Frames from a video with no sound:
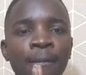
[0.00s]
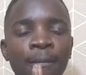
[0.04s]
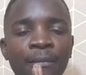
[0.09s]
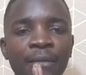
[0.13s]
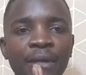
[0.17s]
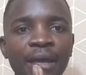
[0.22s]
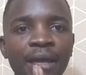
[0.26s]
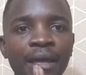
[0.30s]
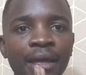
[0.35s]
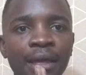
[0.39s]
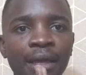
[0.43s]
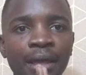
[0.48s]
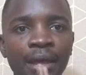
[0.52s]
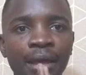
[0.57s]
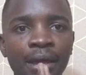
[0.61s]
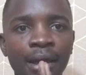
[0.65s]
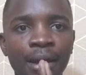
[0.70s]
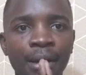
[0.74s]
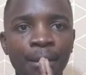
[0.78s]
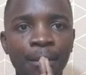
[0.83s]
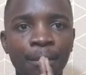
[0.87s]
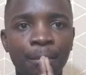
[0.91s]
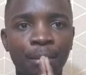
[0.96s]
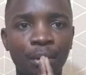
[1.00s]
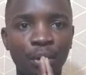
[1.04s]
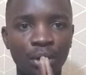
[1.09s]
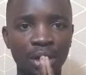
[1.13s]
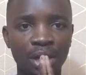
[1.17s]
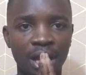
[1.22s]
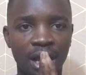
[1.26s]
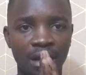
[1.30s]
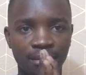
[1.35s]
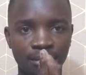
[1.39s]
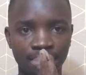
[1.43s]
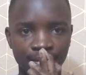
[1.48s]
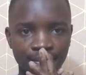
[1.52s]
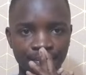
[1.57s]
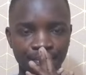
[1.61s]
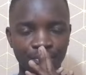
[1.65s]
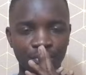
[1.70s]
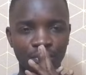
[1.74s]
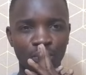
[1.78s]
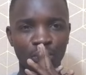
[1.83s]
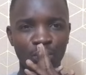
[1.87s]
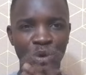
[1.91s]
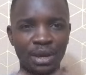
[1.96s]
the podium
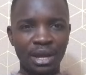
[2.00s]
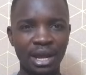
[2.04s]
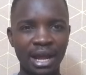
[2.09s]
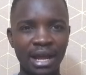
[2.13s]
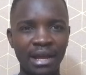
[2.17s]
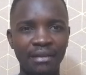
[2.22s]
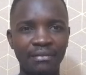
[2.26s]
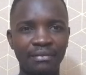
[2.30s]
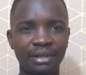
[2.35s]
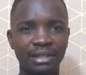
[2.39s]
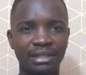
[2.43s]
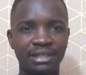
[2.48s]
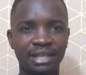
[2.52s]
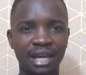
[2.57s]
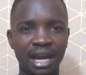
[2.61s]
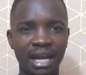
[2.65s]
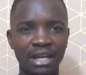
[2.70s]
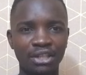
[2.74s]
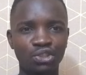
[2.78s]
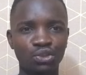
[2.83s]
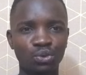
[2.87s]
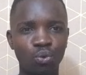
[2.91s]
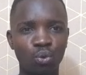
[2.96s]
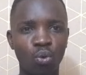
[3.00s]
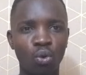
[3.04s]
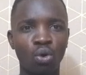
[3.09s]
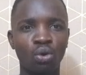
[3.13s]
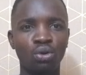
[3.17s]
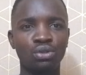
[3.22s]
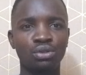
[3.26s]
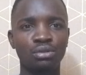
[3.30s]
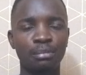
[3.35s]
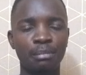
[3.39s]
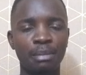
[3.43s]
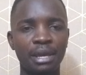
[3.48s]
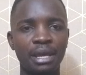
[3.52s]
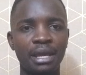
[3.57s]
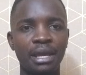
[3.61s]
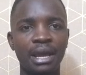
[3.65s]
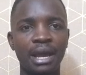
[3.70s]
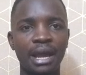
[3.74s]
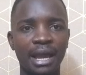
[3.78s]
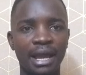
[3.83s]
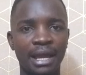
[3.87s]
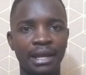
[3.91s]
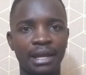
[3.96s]
where the church was
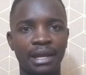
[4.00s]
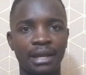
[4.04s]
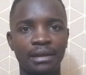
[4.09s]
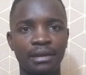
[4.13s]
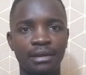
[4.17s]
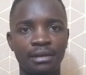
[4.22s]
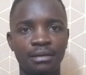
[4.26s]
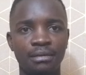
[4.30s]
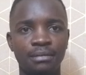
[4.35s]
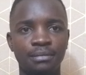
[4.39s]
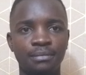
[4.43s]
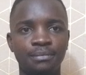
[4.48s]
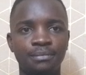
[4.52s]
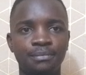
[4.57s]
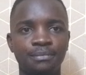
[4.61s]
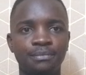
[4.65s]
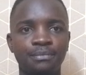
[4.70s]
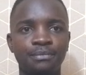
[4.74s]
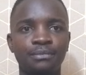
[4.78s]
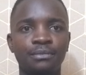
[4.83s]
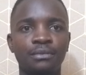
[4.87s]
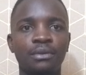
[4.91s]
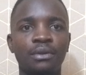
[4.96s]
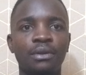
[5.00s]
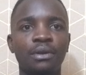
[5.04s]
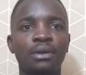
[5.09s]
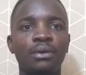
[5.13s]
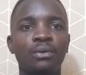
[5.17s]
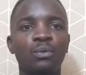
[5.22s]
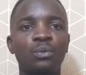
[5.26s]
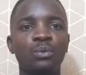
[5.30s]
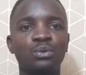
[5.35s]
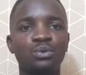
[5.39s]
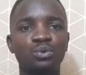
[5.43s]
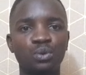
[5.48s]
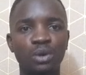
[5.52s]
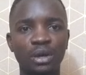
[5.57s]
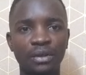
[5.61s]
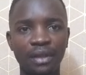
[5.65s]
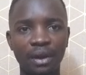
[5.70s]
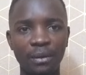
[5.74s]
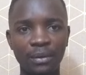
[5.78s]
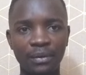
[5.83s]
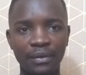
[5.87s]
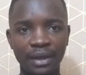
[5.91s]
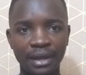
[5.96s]
being headed,
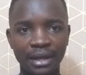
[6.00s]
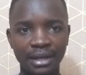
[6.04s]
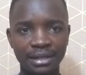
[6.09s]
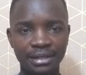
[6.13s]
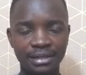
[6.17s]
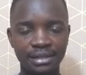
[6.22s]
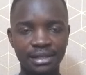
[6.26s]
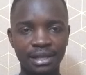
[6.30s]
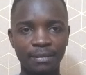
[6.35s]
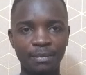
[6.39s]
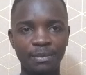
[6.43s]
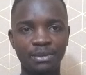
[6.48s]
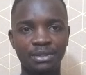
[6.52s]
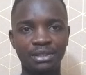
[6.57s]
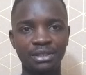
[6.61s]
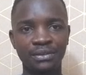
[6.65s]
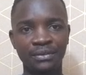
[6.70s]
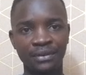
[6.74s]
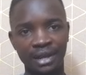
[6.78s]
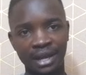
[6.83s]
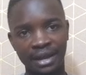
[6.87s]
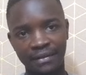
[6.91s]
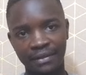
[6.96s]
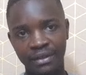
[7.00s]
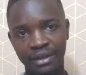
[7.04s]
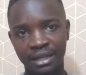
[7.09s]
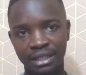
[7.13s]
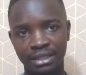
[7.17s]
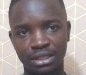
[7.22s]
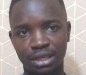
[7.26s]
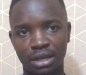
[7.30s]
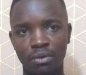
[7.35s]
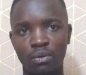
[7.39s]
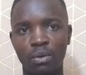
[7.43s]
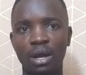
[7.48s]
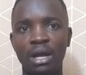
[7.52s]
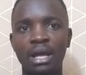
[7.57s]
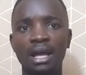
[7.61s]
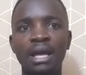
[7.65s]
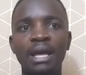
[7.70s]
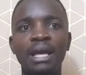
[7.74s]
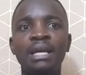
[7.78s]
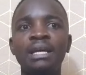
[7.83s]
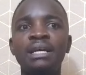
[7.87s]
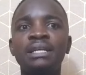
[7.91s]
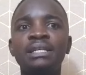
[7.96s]
together with his deputy Rigathi Gachagua,
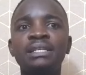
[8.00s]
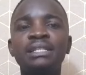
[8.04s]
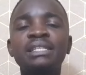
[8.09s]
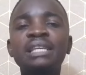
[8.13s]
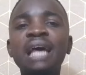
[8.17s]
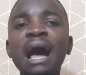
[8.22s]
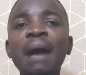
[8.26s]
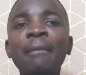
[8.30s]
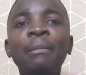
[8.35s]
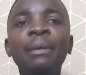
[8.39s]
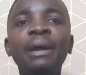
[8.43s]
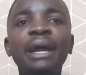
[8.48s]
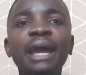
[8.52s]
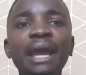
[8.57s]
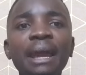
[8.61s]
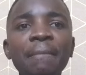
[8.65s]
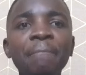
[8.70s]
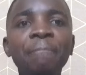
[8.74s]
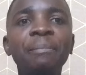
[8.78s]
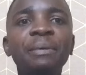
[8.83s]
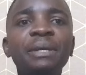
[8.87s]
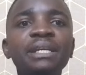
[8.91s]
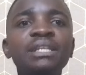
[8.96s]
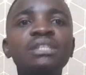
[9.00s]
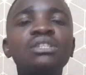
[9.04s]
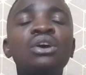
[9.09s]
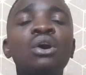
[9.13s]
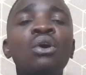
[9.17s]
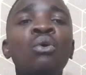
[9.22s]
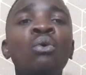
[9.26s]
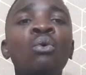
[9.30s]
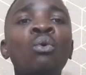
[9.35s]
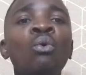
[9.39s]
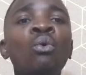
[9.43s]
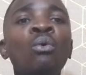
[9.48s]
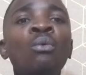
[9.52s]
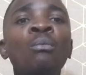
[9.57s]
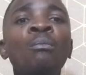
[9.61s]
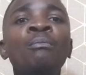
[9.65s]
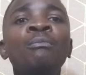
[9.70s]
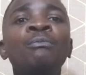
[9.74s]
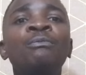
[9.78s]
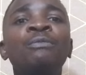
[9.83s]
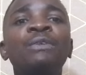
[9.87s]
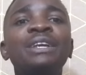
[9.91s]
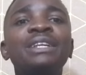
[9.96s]
some MPs
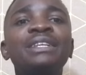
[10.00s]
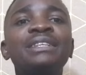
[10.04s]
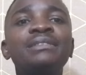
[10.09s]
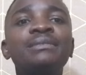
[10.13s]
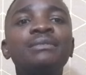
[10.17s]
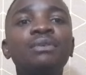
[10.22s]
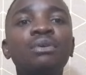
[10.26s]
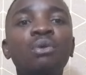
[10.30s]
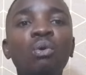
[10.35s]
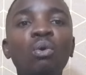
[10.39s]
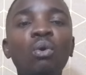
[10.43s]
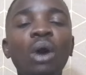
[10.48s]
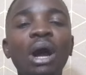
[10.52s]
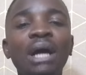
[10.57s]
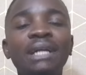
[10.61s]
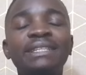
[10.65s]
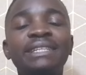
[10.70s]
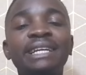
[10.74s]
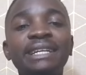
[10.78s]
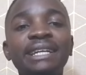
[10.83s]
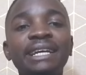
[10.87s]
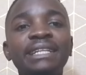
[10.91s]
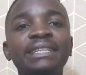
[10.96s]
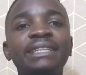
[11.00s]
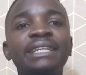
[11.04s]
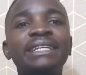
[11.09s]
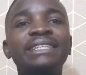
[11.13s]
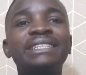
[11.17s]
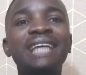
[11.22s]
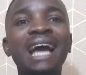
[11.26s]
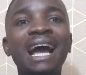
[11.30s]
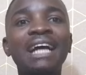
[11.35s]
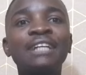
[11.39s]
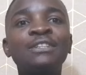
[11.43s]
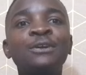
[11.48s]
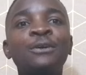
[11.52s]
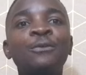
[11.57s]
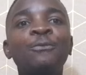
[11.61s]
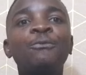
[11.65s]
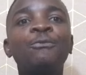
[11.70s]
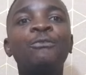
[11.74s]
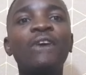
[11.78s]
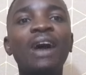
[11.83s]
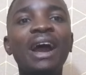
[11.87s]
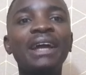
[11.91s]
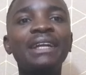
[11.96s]
who attended the church
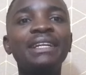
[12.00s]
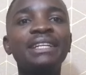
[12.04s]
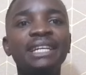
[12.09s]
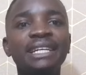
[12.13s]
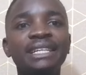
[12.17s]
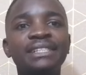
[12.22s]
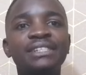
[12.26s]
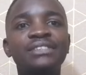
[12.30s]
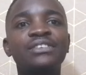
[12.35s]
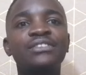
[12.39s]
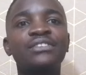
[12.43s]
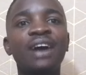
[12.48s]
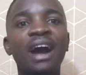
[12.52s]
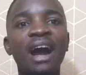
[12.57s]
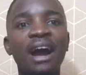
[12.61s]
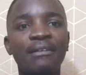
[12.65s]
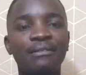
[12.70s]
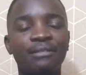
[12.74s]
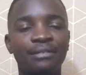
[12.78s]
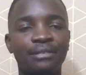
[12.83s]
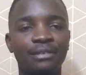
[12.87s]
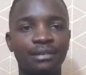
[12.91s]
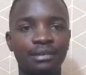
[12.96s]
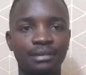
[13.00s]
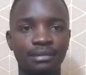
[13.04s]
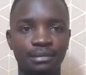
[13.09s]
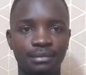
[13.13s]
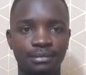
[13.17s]
find it rough